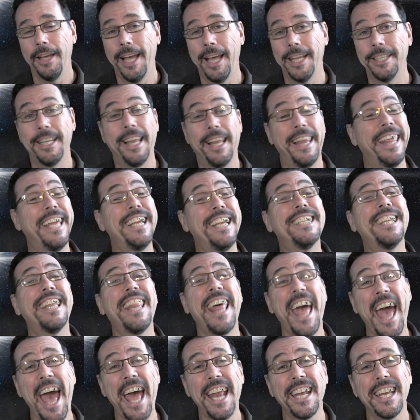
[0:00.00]
And the link to
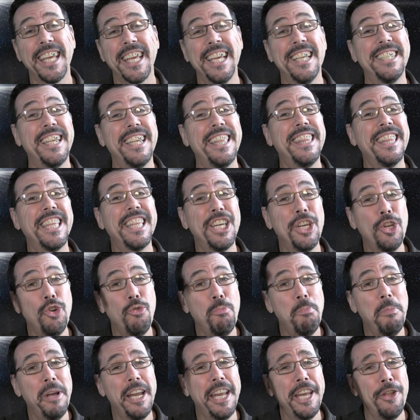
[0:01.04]
that is in the
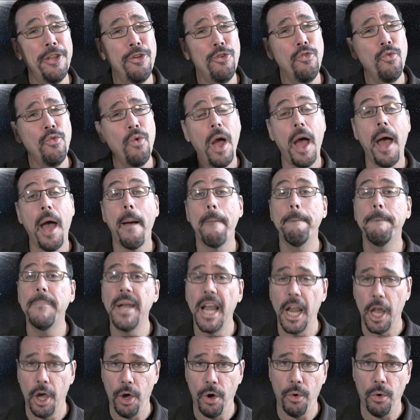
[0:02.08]
doobly-doo
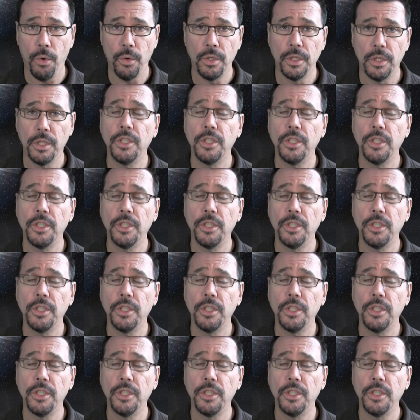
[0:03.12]
below.